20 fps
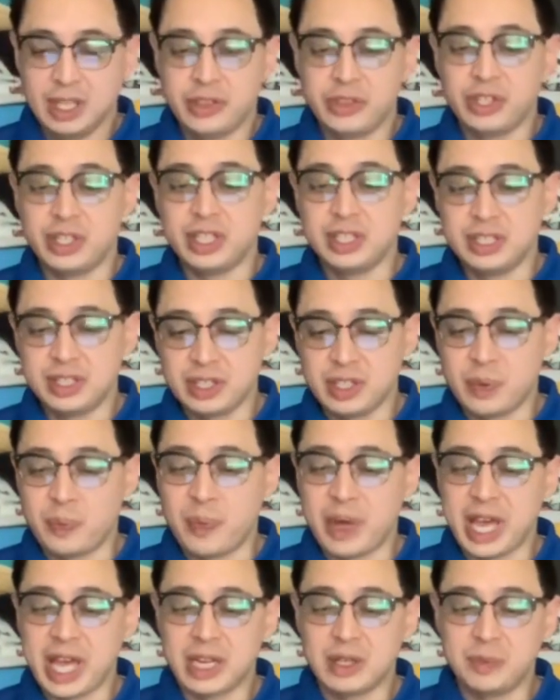Thus, a
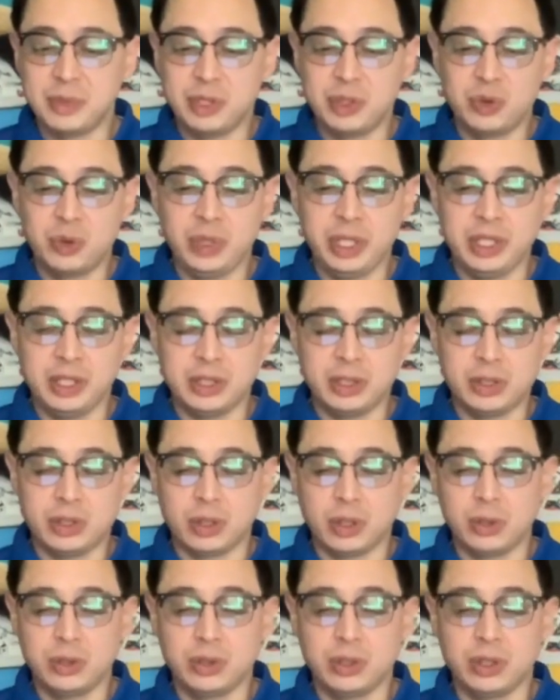pact between the
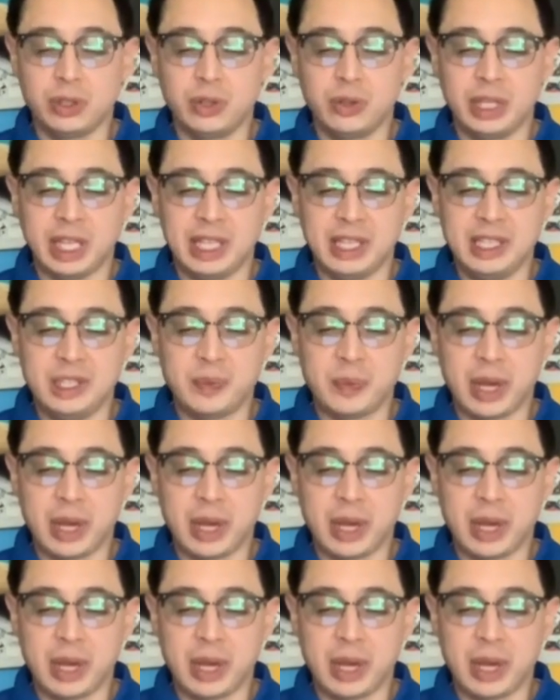Shoshone and these